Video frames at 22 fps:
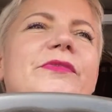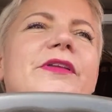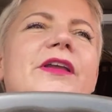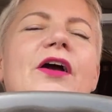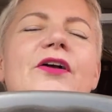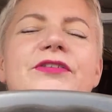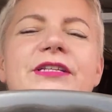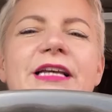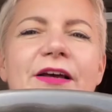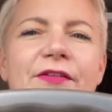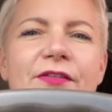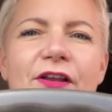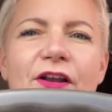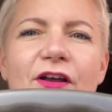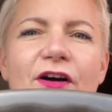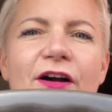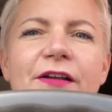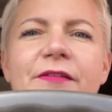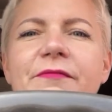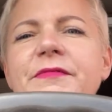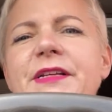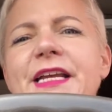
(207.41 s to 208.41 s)
go down the
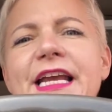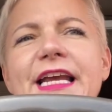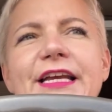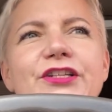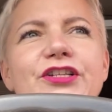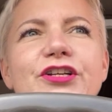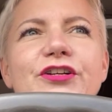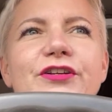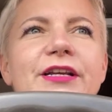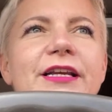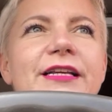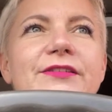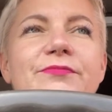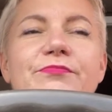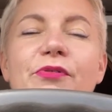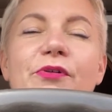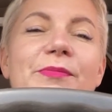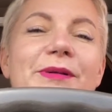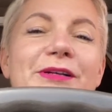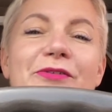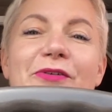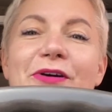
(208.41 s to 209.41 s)
line year, 2 years,
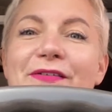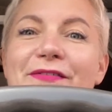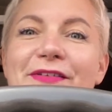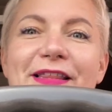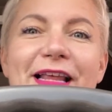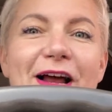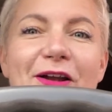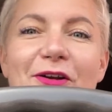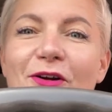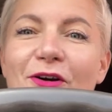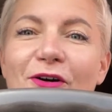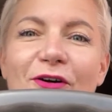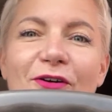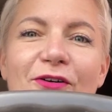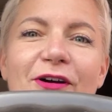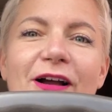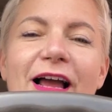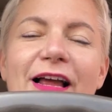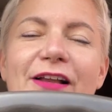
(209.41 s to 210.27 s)
probably not even that long,